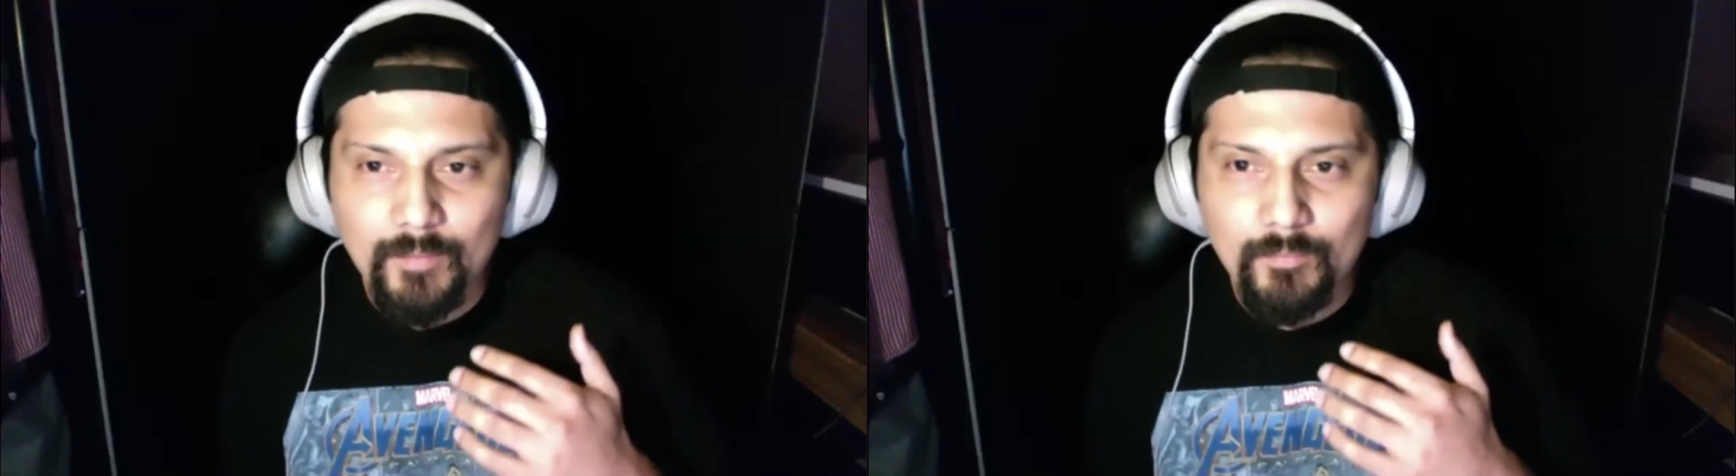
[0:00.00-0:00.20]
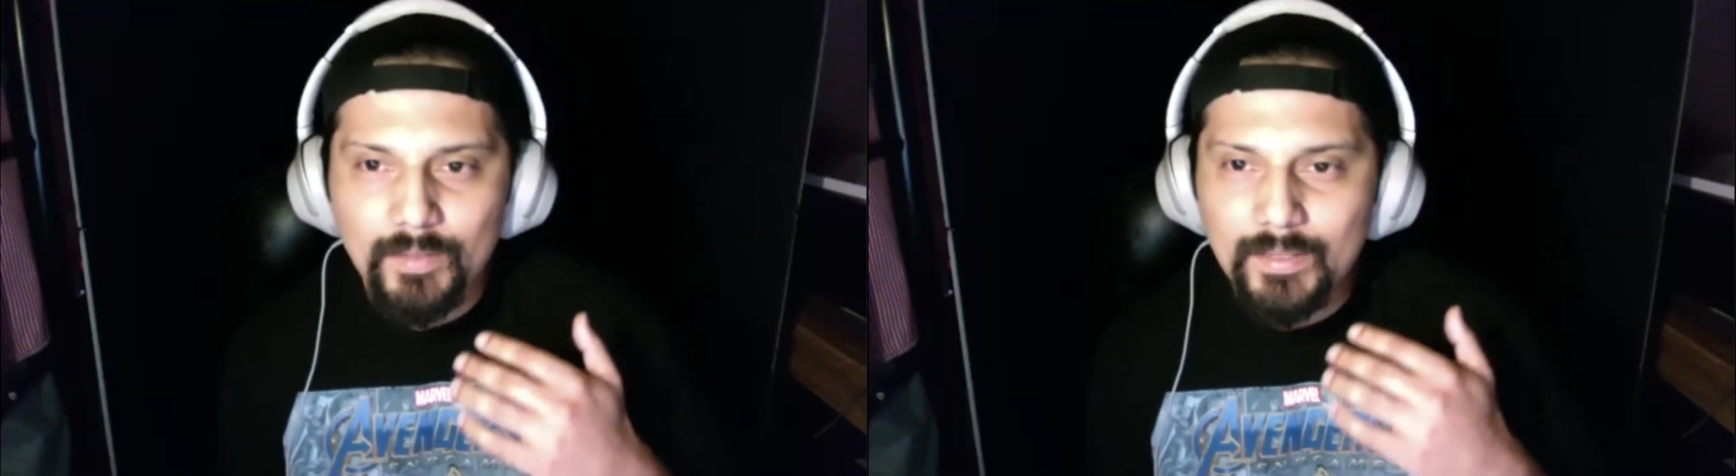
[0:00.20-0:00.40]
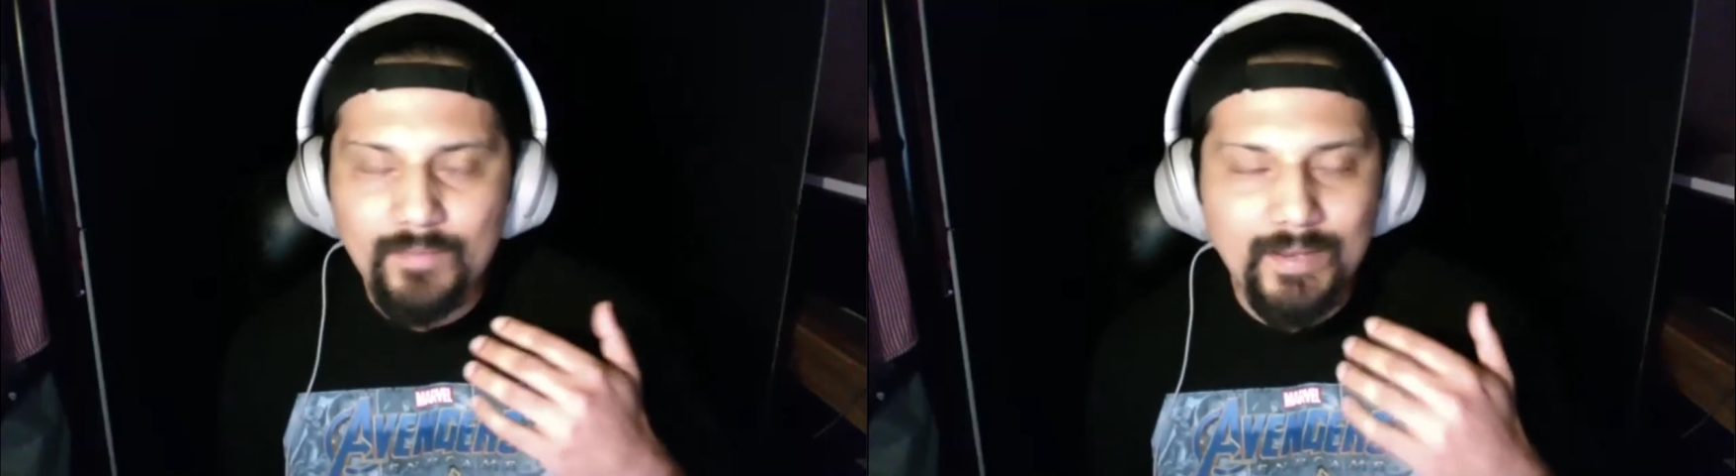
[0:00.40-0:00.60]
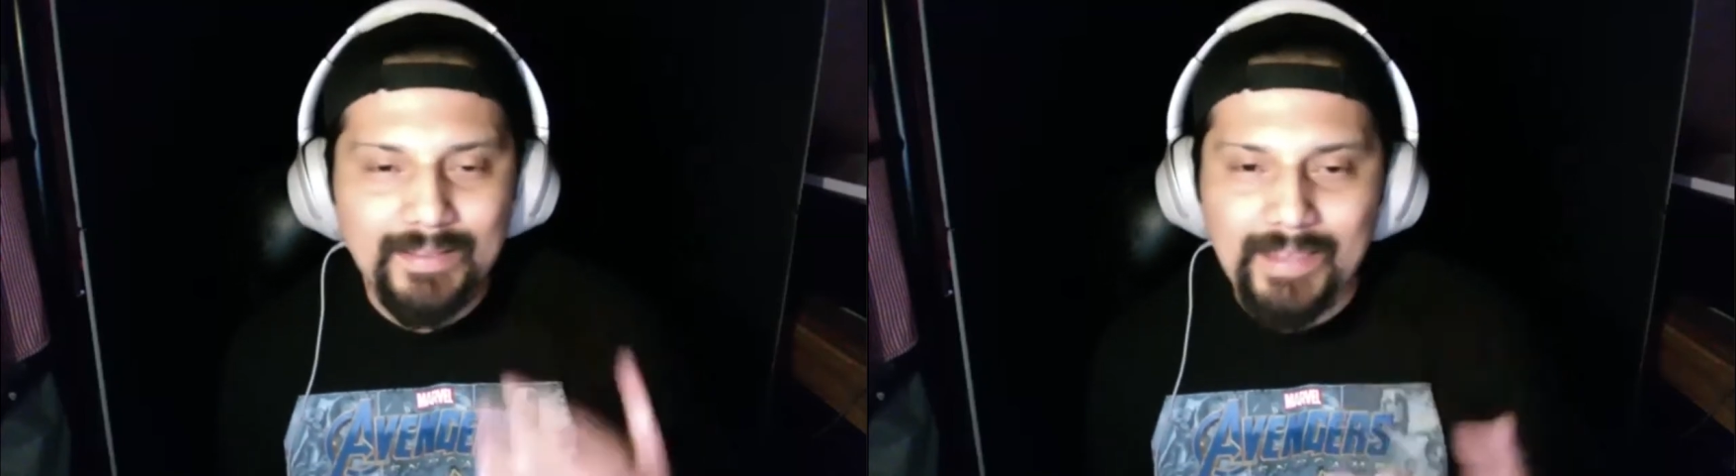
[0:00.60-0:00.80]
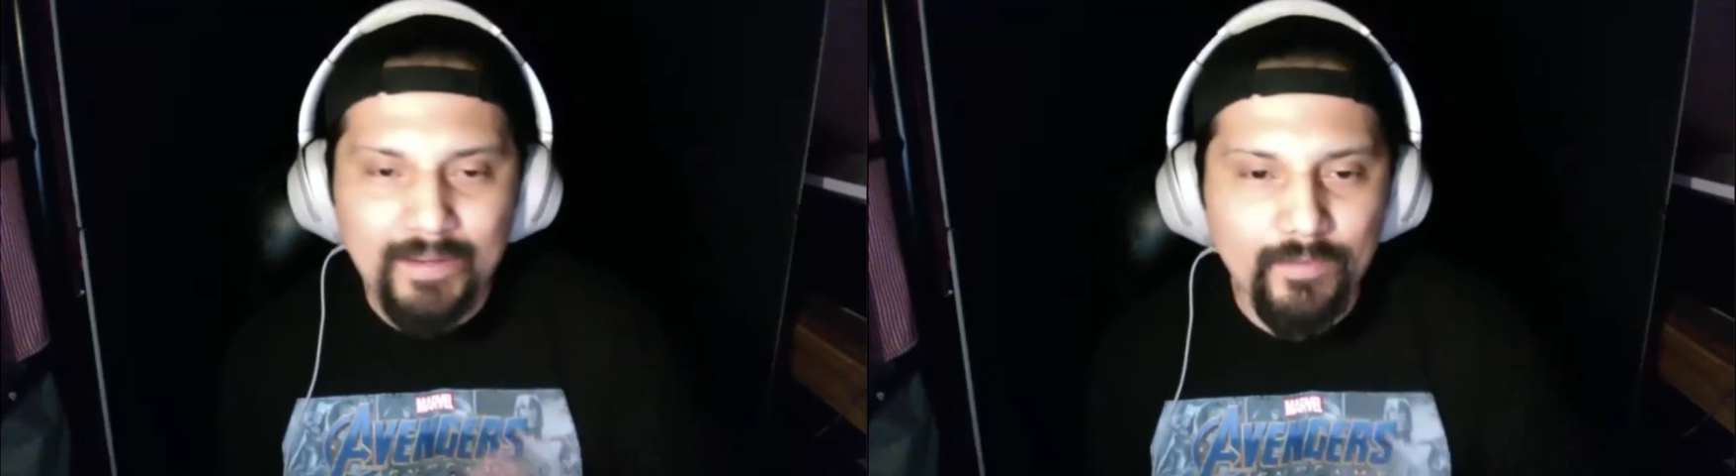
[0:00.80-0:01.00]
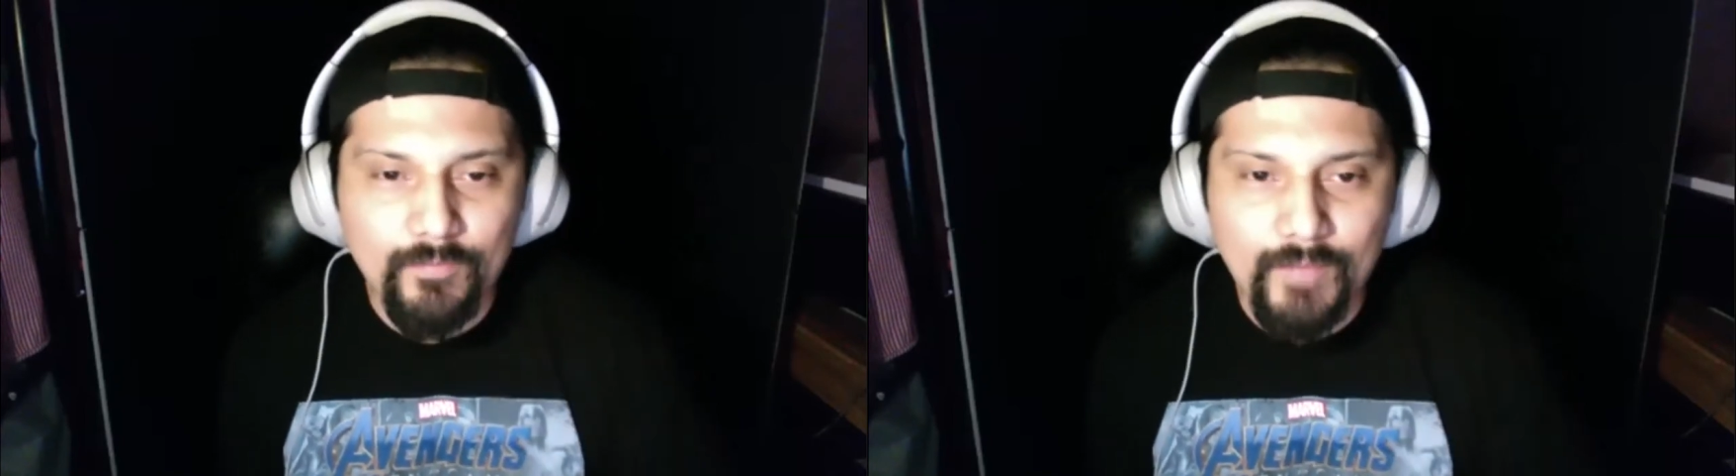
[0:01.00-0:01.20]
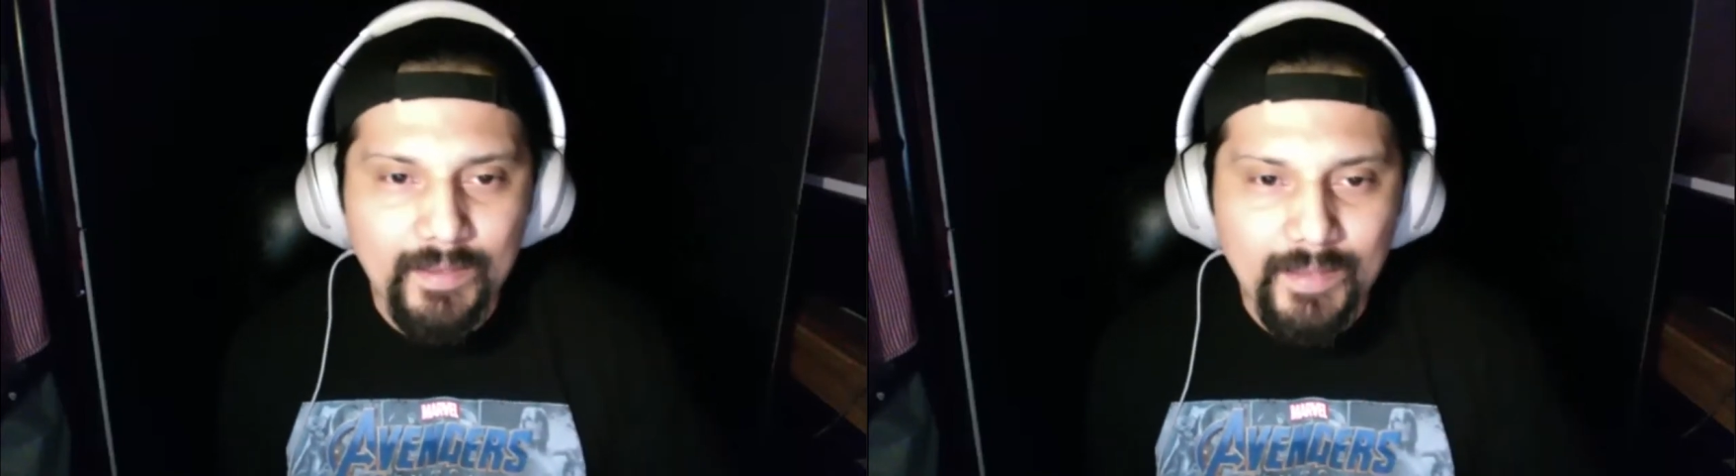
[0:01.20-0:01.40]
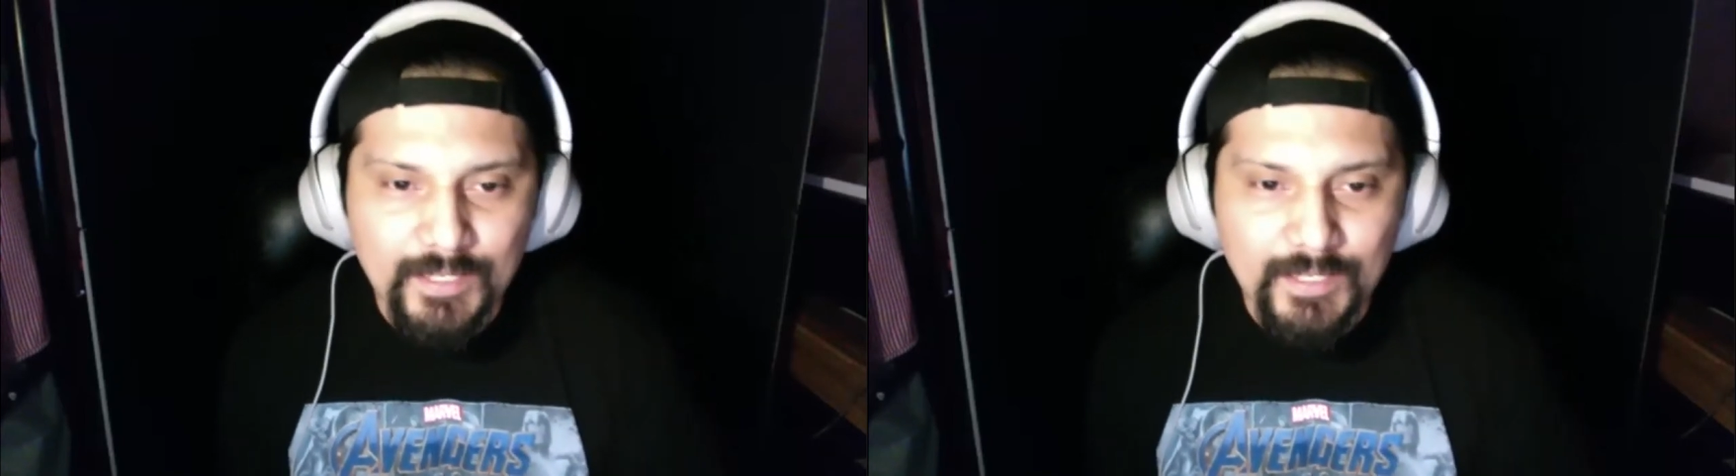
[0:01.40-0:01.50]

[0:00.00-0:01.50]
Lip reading: Even at the end of the fight, you guys